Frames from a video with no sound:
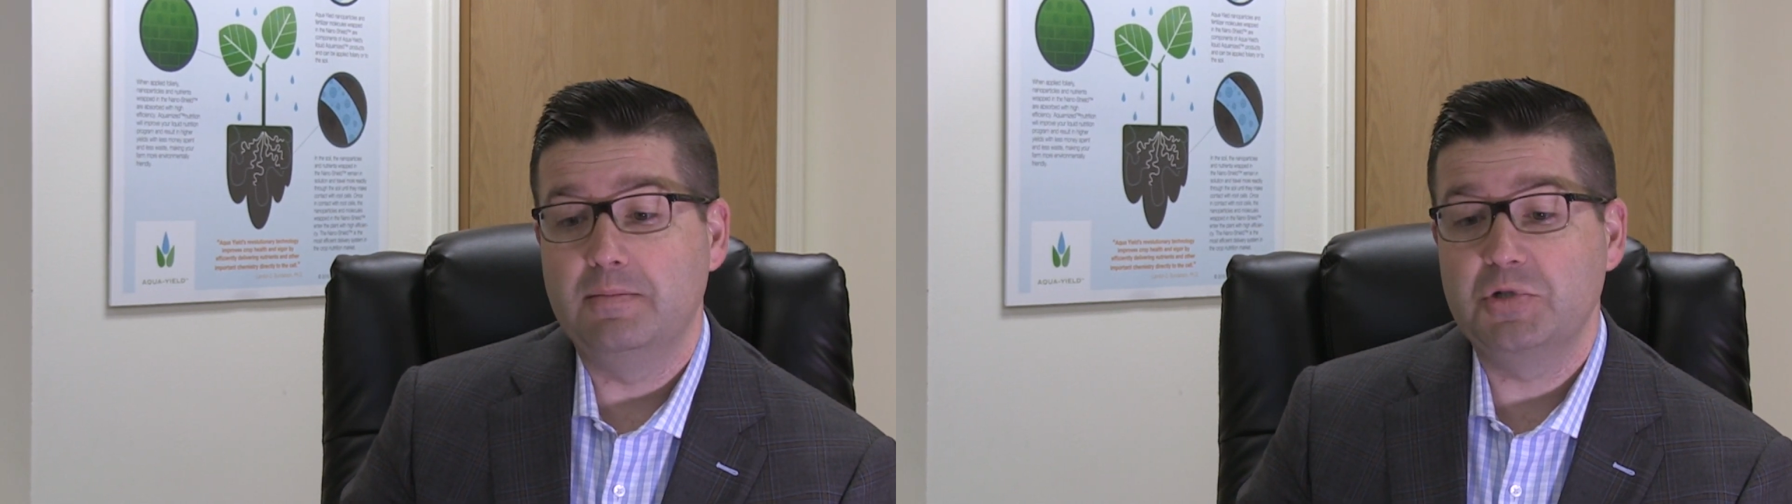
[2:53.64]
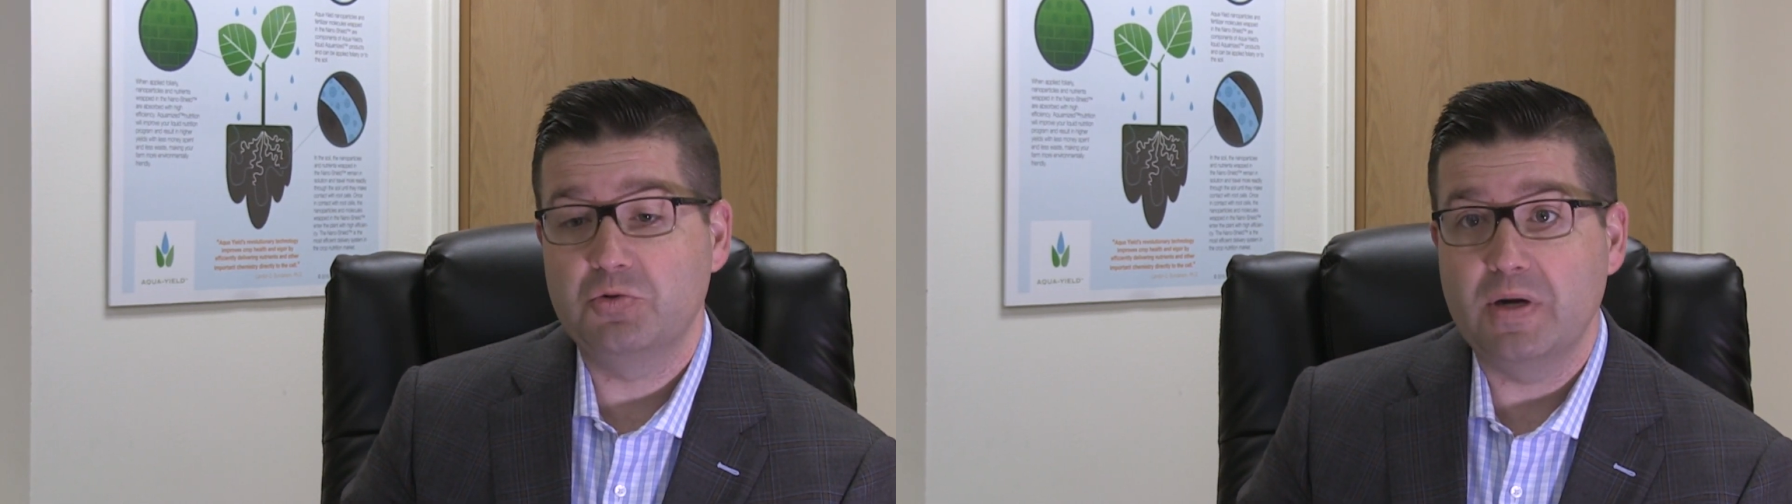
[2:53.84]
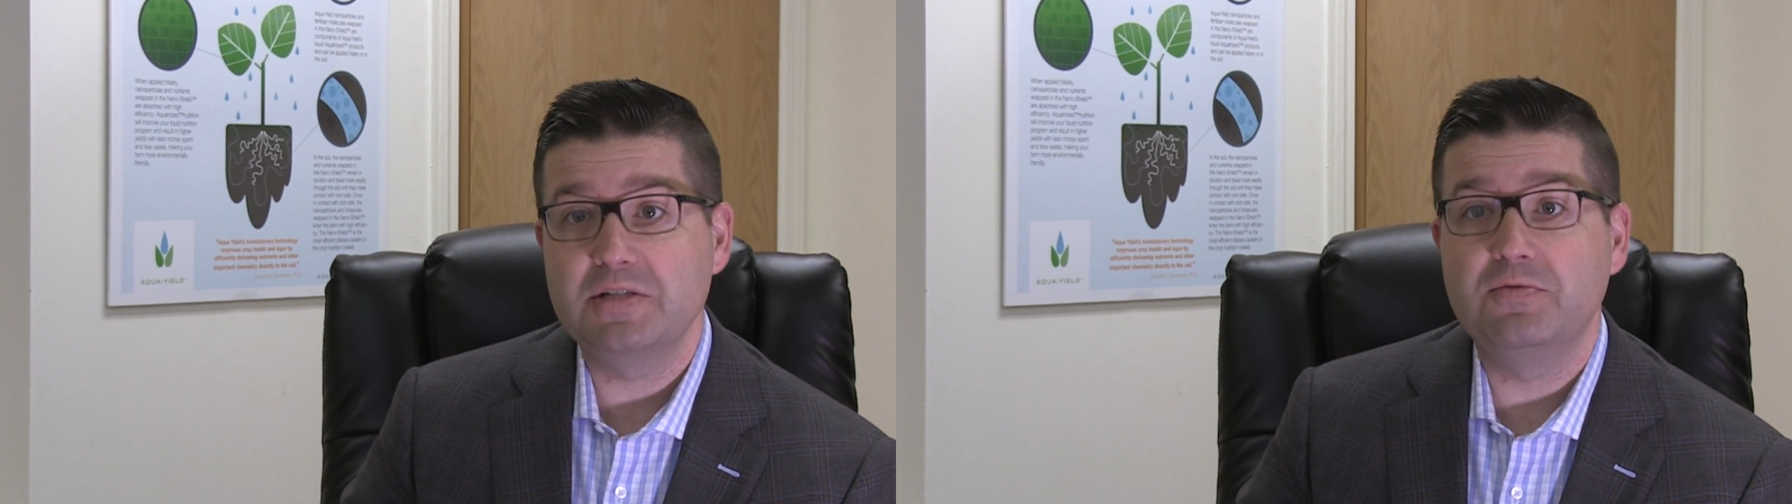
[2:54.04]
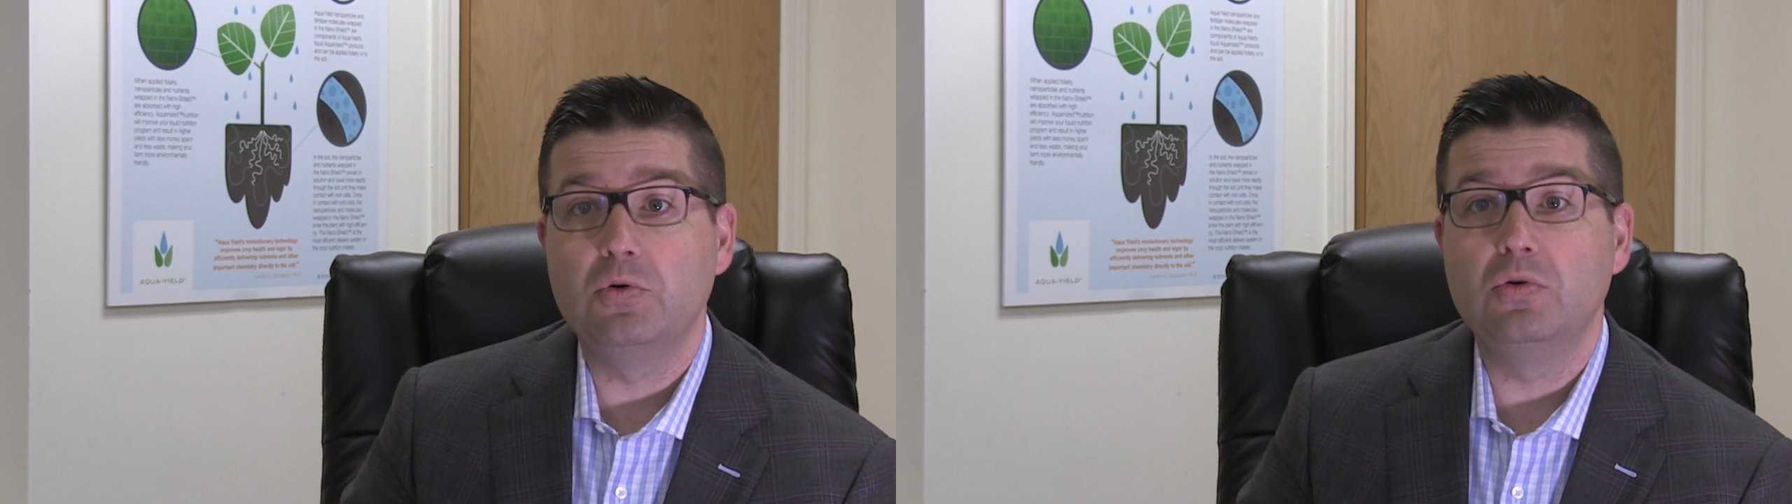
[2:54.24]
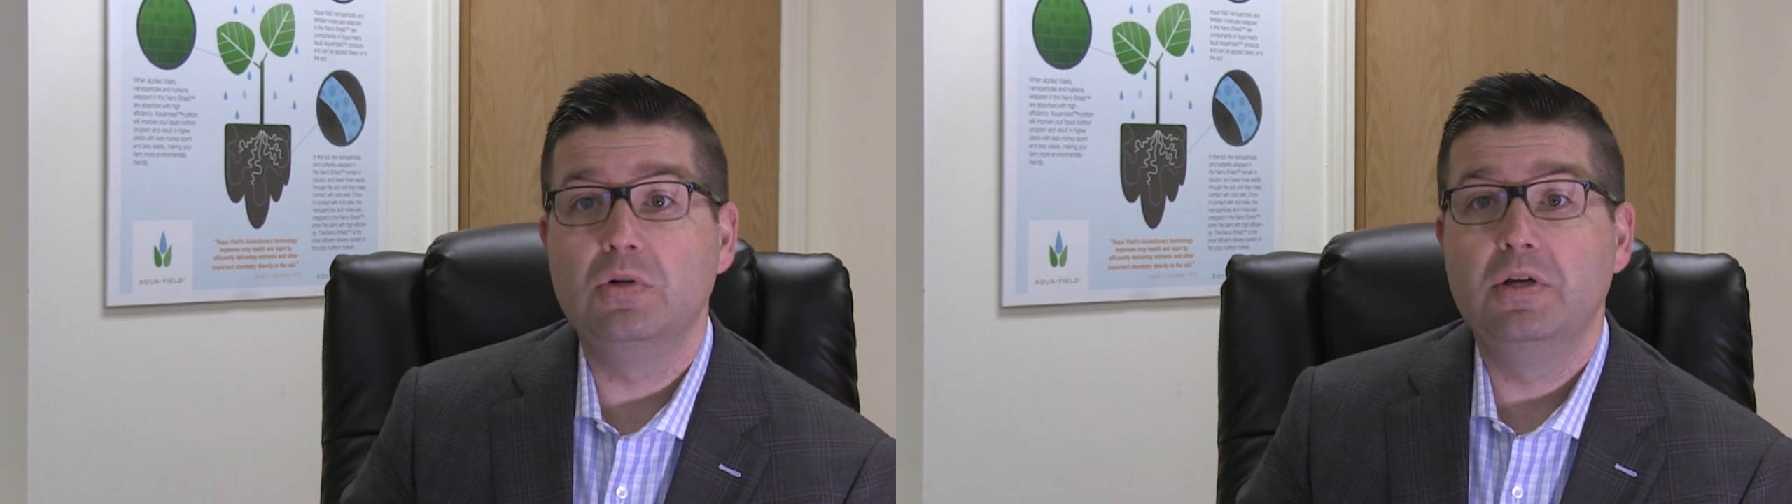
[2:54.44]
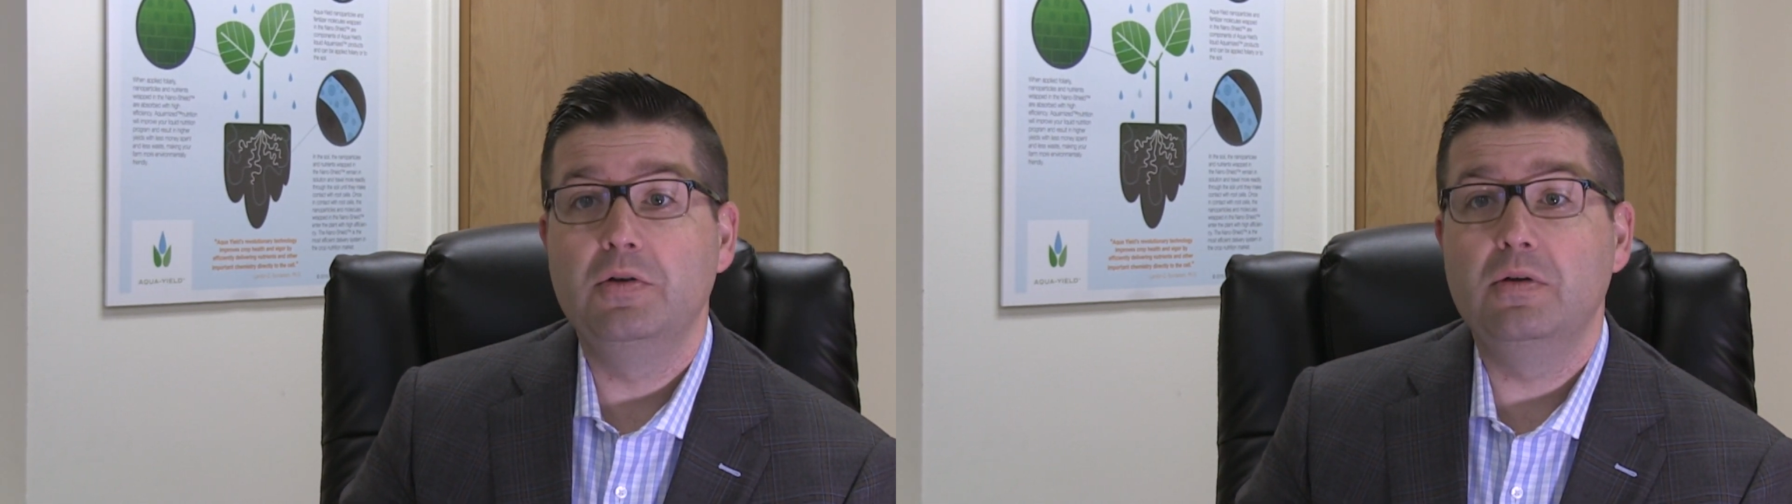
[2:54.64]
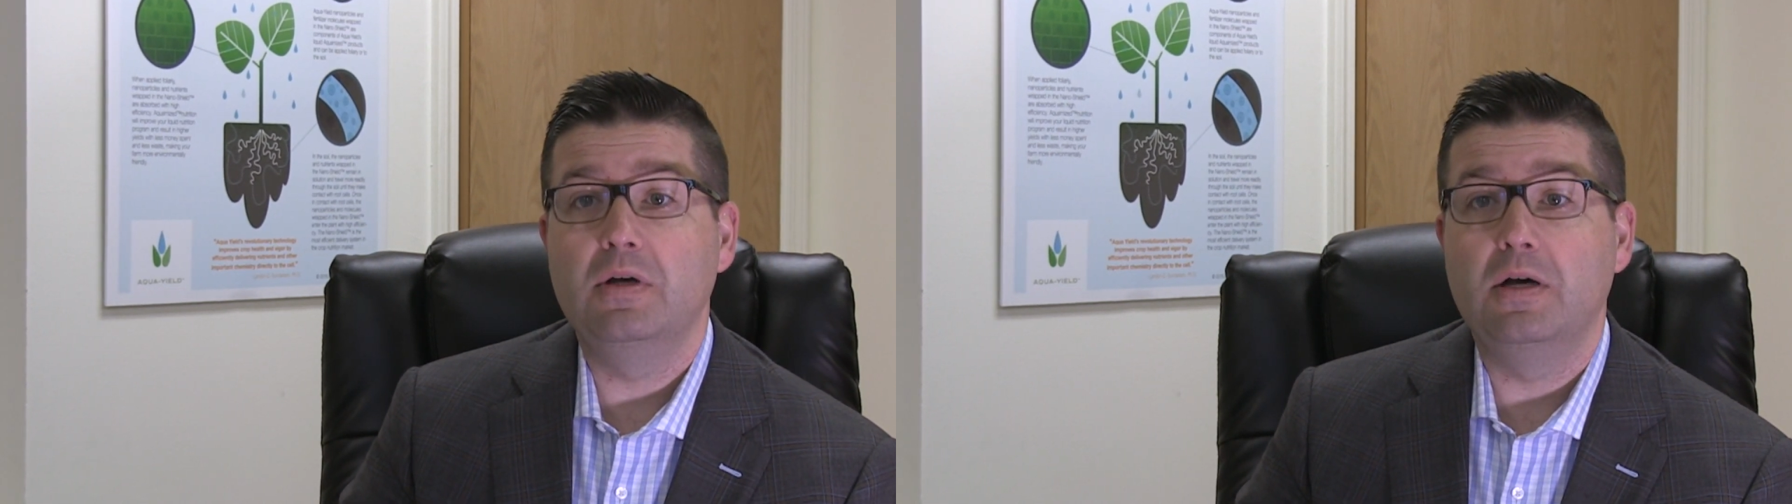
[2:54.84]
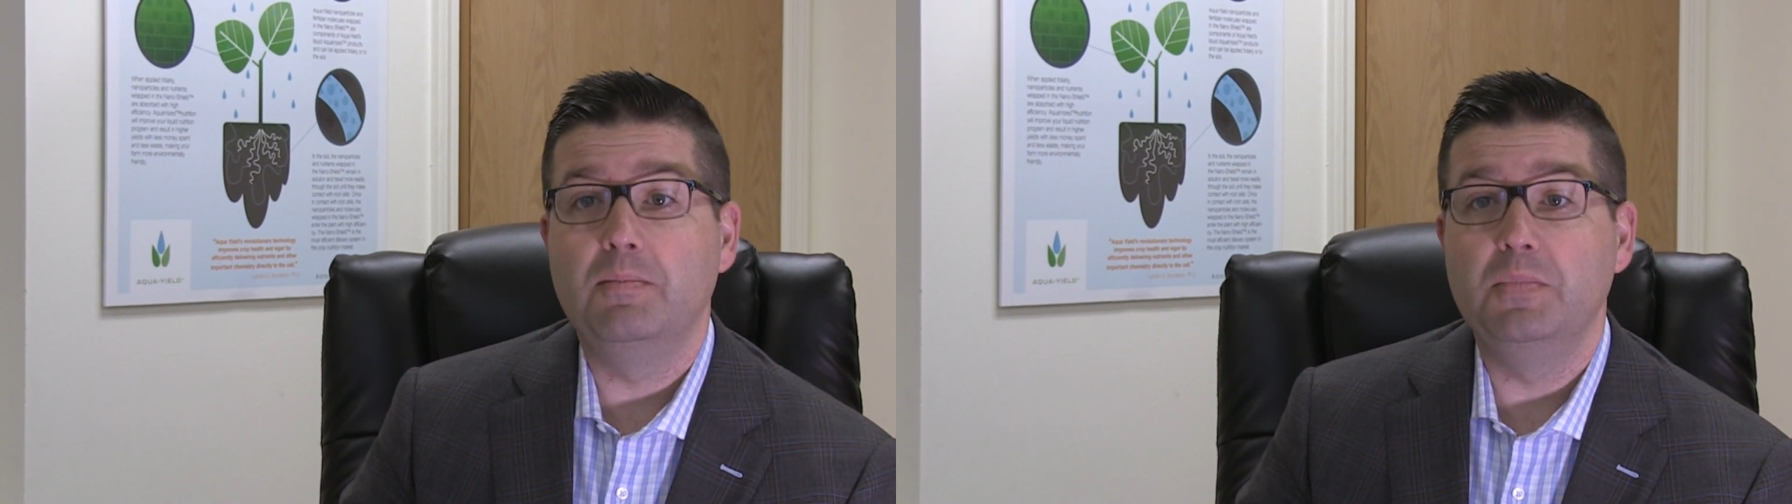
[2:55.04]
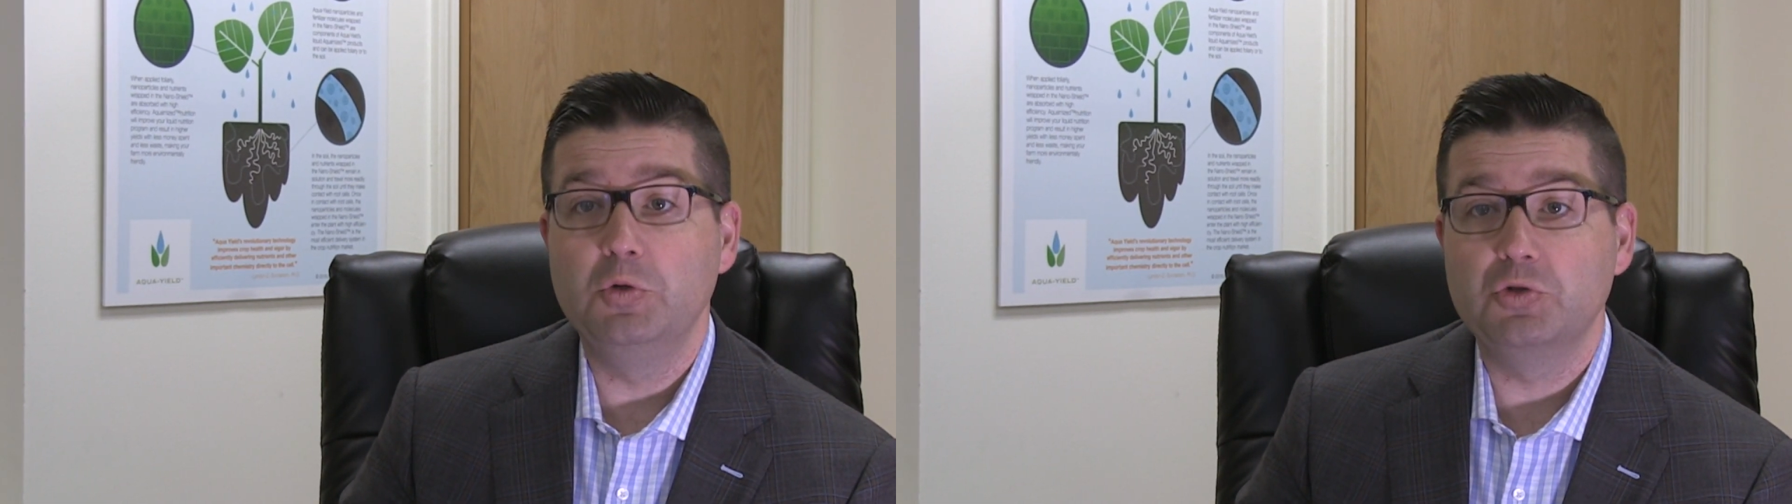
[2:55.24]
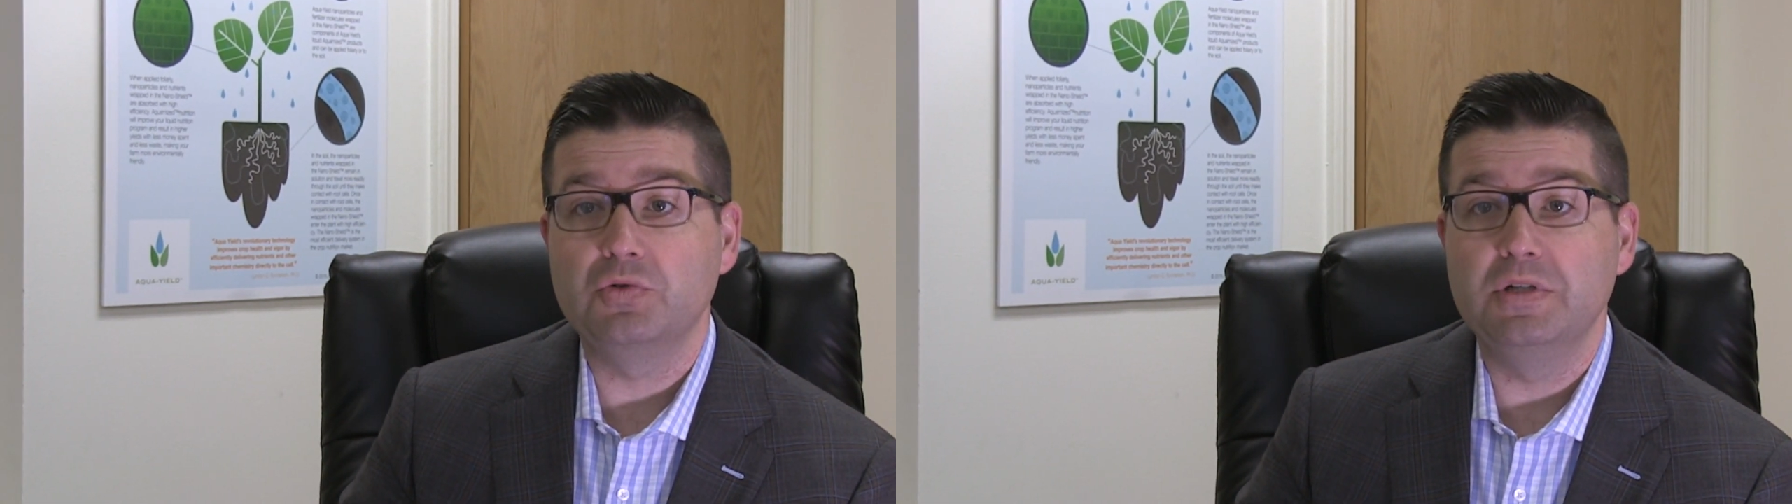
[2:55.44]
stressful
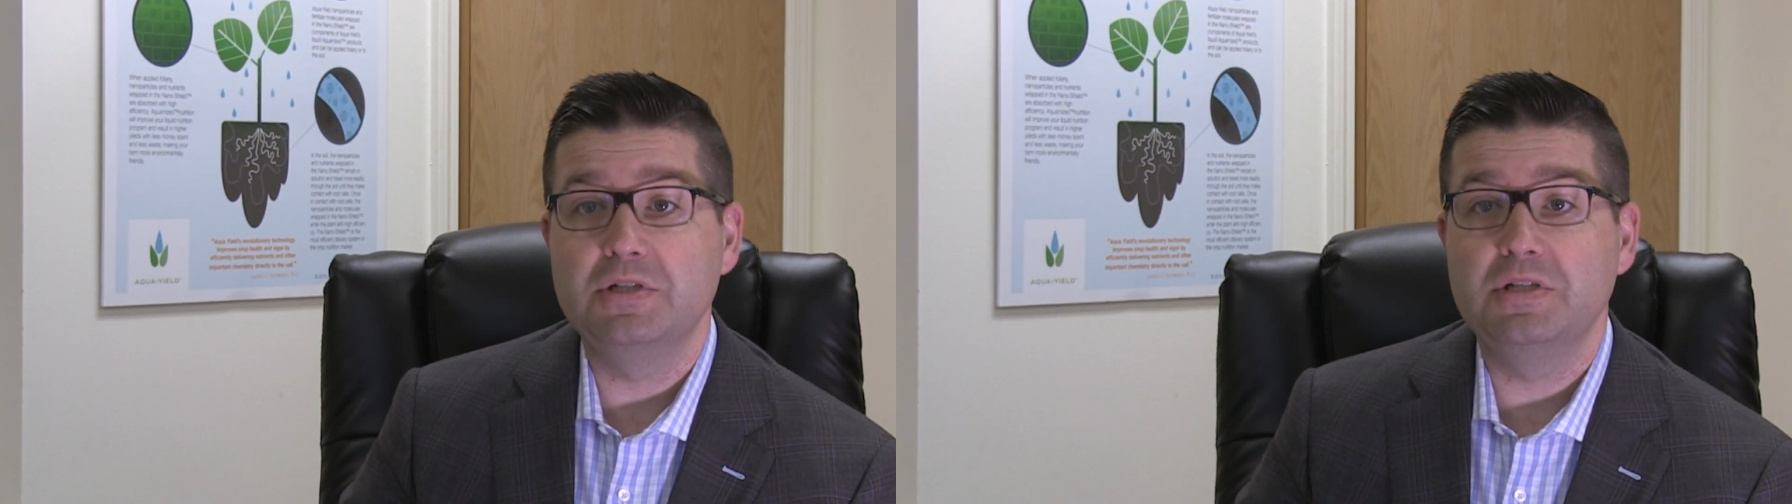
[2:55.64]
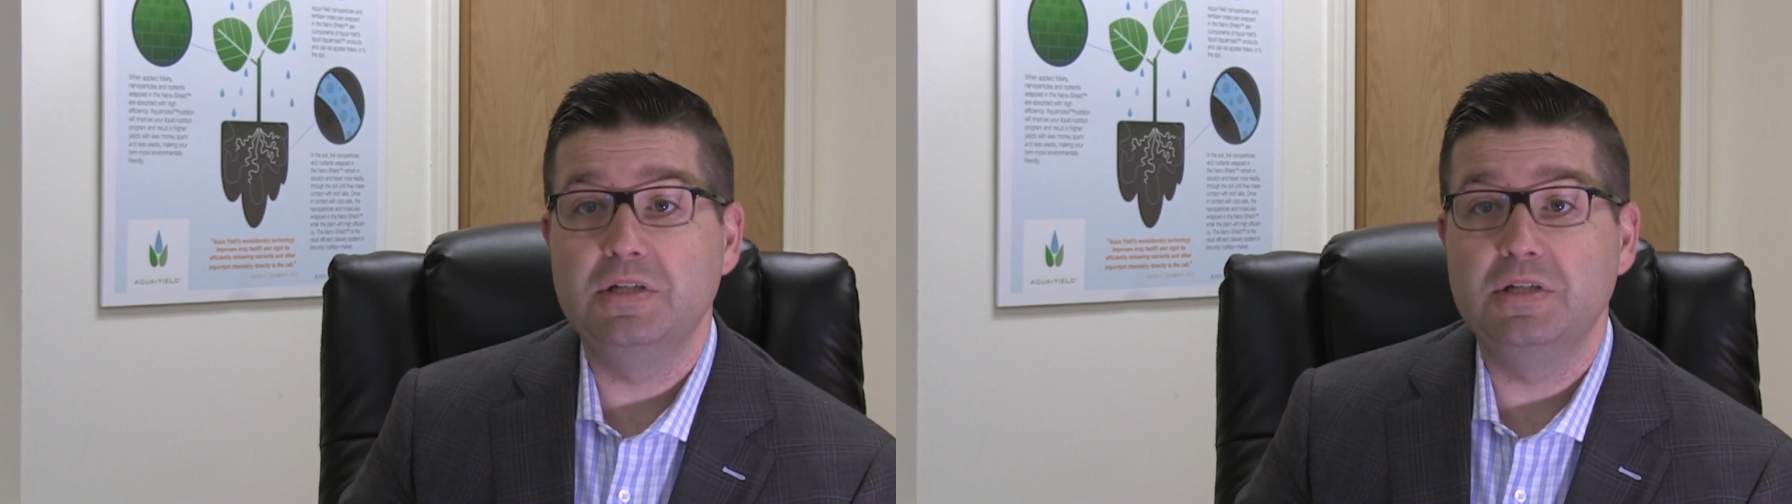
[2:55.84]
nutrients